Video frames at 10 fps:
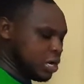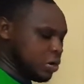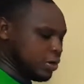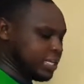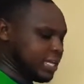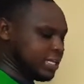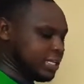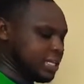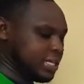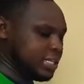or
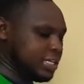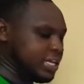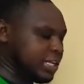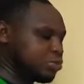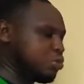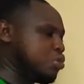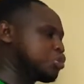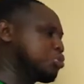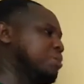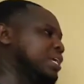the day that we're going
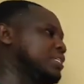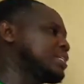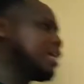to meet,